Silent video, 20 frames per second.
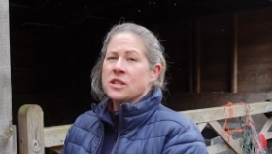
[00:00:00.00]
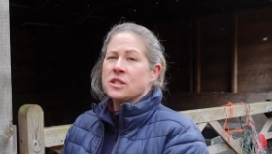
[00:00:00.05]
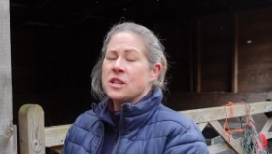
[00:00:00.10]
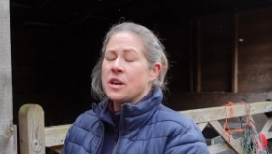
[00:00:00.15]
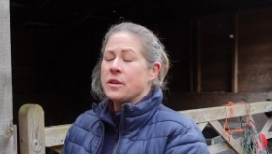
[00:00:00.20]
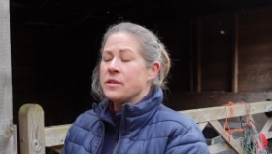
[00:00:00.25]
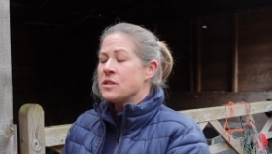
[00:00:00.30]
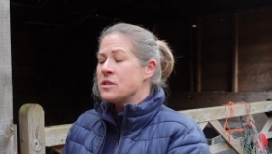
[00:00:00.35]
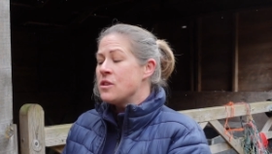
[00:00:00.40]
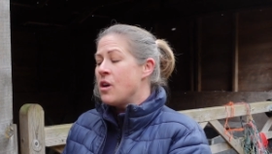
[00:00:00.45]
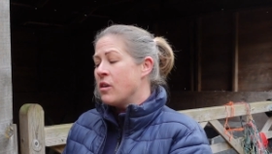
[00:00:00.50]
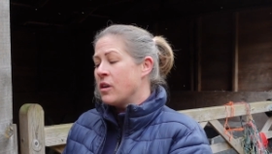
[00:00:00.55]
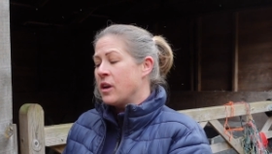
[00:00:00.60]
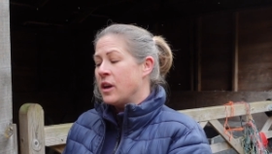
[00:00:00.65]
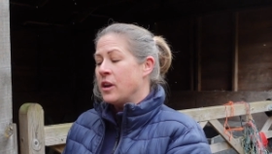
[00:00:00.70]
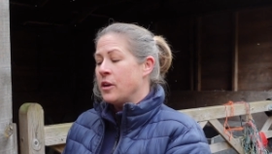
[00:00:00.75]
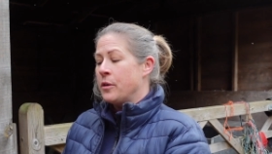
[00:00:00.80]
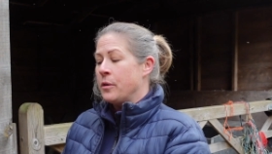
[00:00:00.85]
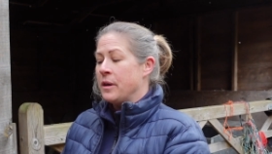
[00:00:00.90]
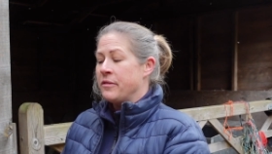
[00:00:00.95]
So it's not
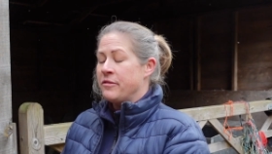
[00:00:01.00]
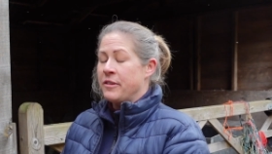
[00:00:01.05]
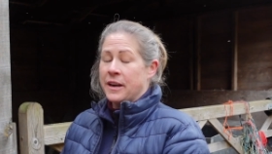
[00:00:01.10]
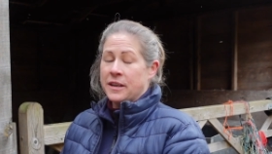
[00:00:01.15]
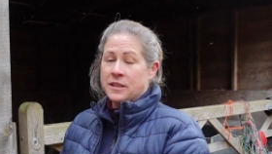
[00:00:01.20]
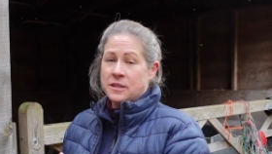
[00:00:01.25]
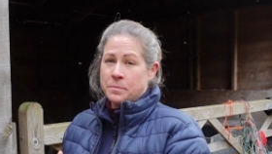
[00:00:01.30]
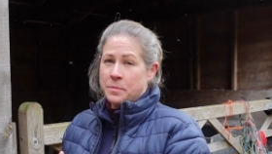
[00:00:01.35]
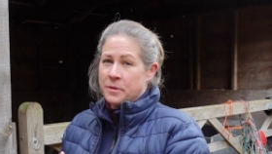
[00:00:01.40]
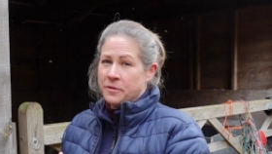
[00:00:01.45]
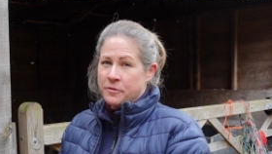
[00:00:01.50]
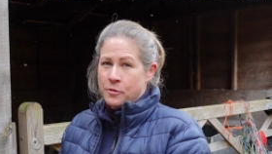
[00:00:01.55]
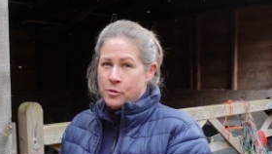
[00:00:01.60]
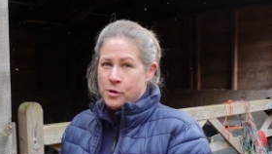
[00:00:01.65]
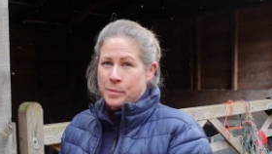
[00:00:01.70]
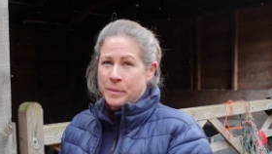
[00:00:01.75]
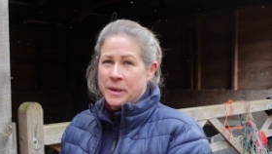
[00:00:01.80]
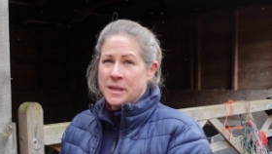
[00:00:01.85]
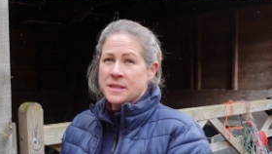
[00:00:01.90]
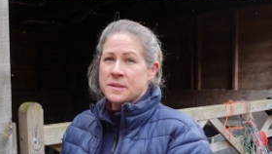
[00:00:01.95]
going to affect
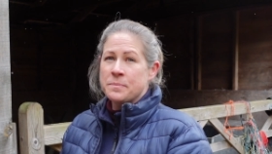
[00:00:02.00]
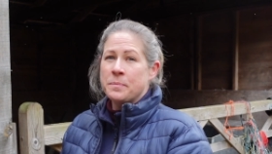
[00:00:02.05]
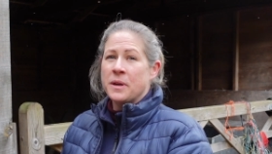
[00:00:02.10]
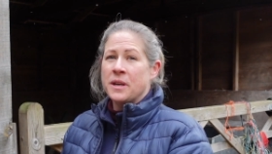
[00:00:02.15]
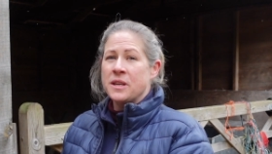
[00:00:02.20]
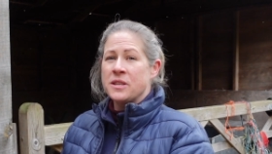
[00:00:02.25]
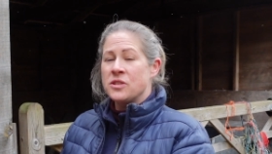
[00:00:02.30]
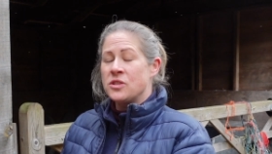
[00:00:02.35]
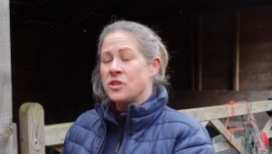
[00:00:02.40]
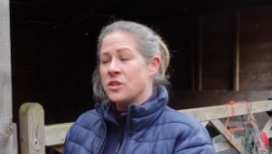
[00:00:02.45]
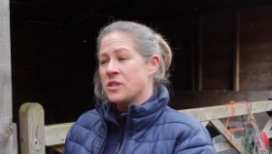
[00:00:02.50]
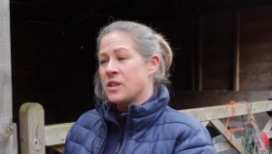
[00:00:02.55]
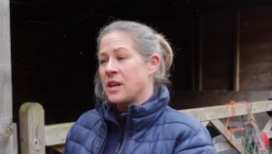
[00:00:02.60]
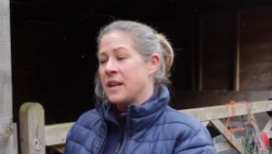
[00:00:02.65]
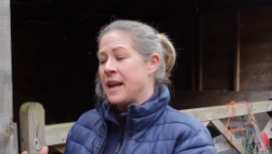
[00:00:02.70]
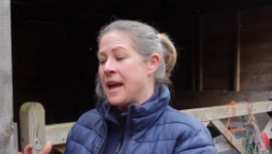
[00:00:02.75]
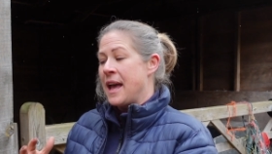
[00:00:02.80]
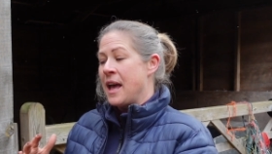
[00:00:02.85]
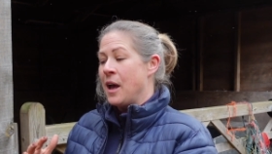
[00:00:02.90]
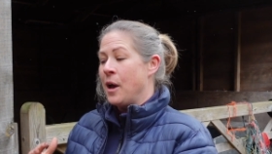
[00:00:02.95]
performance, but it's just going
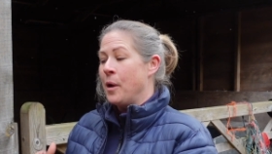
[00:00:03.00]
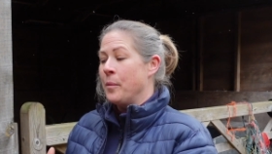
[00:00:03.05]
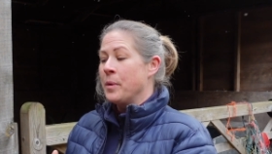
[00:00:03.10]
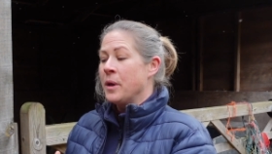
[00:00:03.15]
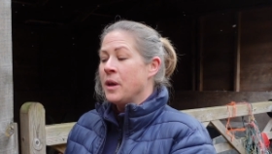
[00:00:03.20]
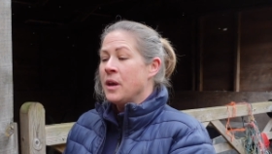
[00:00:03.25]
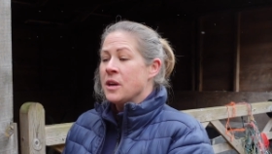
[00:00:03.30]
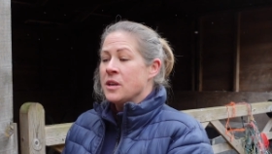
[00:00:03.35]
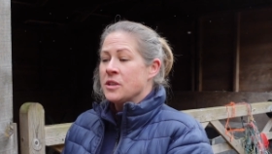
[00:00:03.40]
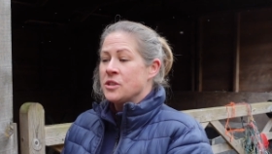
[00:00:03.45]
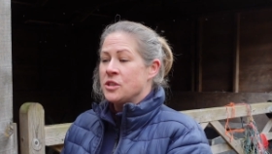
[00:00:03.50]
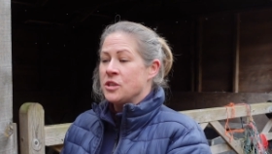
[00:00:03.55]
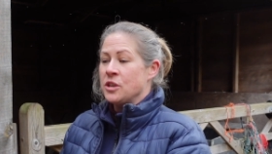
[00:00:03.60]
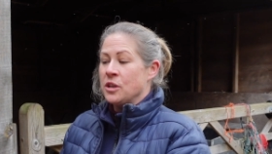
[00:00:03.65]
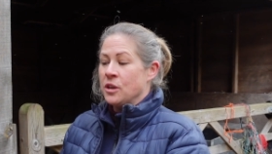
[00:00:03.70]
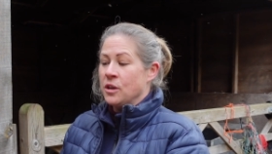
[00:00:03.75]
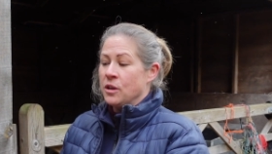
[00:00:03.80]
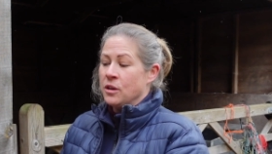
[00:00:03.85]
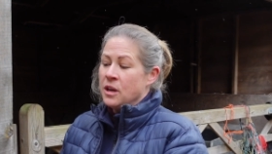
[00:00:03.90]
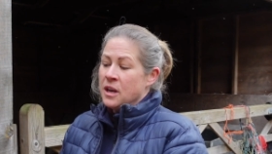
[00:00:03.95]
to help
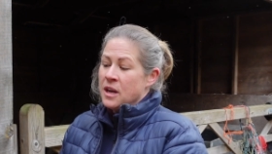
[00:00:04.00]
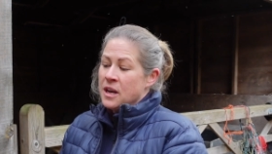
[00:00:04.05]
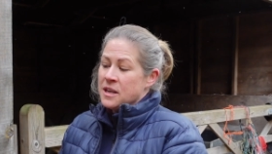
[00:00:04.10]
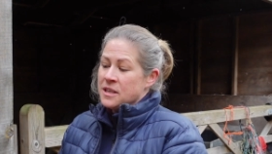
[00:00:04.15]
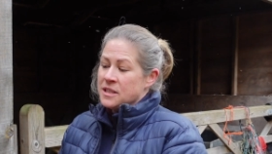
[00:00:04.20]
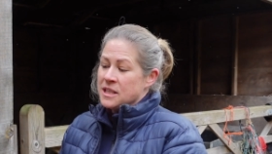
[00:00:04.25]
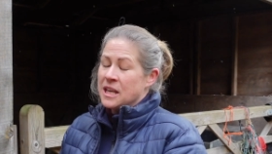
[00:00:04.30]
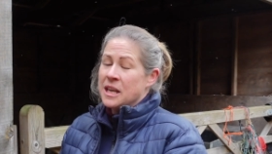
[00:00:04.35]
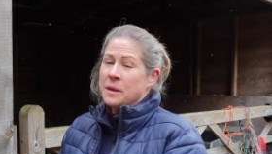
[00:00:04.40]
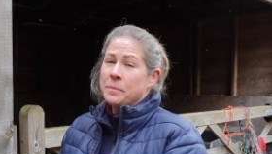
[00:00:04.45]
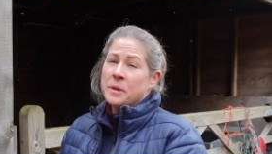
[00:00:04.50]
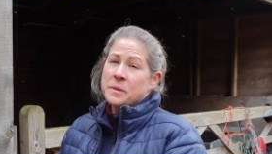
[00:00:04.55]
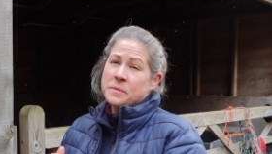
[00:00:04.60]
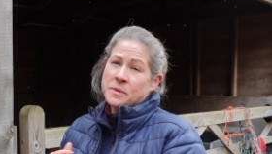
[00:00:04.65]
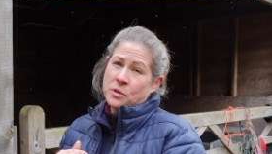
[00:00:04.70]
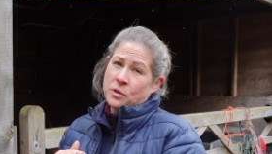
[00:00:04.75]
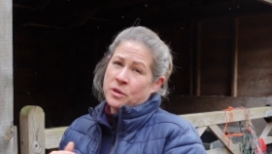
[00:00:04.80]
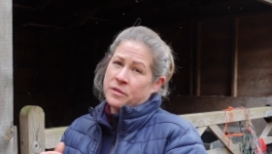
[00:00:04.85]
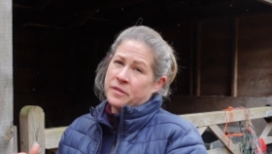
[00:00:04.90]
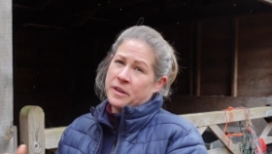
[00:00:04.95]
to keep them
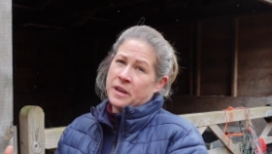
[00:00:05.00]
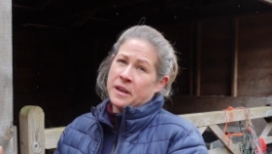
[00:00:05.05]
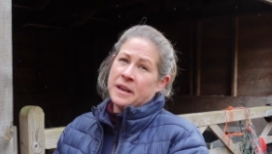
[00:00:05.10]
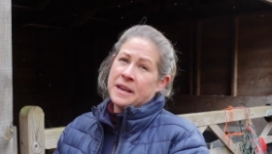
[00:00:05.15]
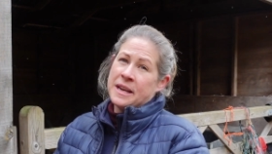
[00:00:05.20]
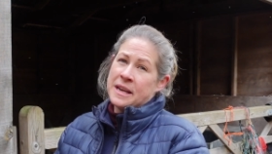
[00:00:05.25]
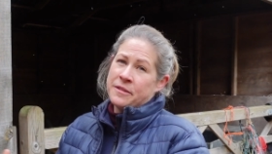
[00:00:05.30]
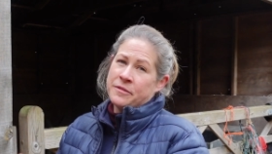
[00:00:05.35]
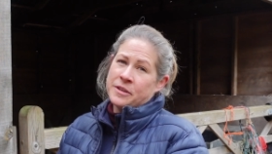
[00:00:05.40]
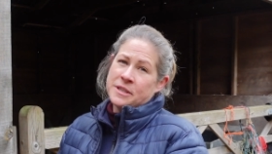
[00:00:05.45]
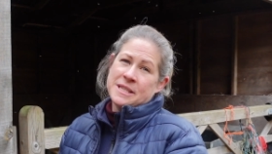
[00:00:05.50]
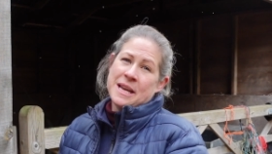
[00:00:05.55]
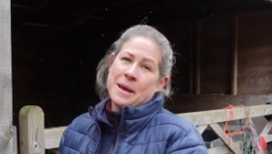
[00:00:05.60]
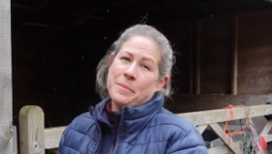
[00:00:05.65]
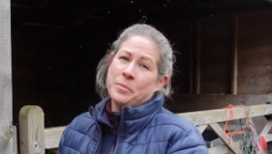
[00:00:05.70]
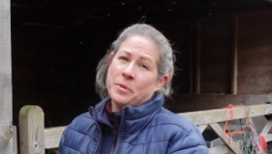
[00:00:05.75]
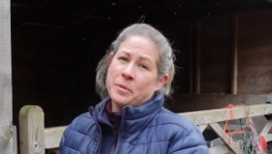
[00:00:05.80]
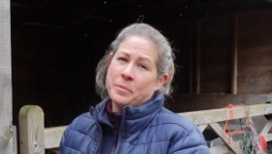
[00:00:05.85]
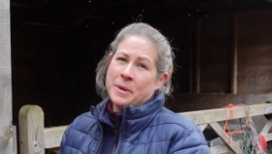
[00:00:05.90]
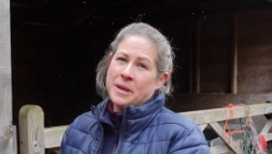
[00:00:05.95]
sort of in an even
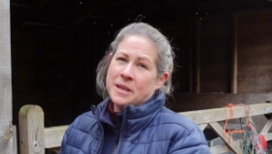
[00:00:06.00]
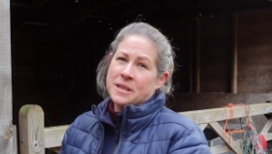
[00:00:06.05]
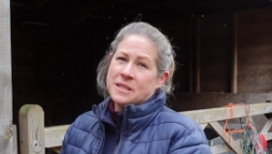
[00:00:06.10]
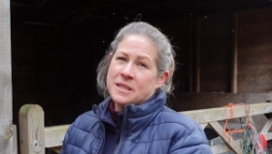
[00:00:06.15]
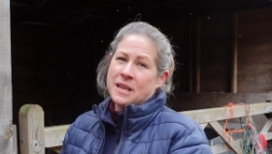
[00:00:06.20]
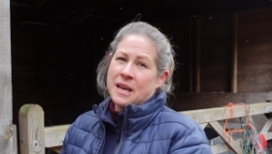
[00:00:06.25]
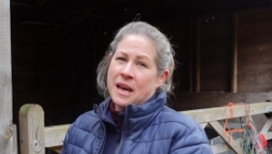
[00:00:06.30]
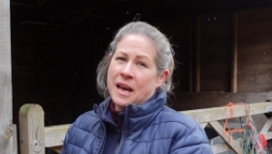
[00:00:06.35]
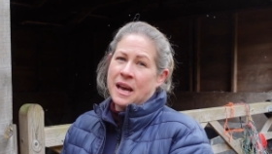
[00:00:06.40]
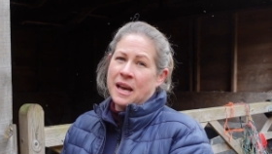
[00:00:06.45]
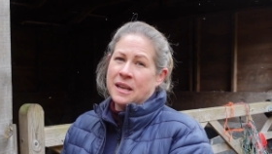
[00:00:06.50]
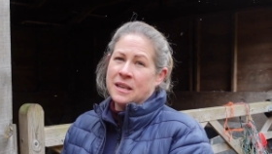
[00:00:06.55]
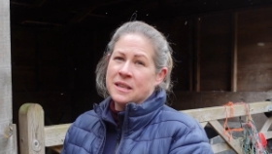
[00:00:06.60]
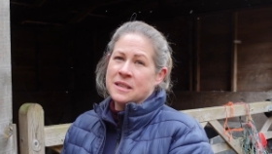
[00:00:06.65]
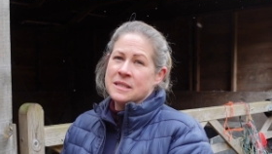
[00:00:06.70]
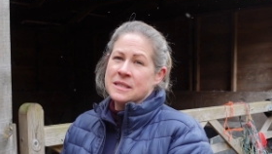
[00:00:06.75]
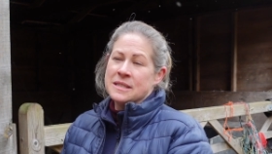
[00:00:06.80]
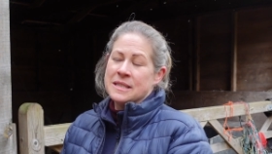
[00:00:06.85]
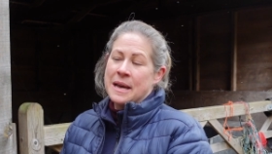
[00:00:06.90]
temperament and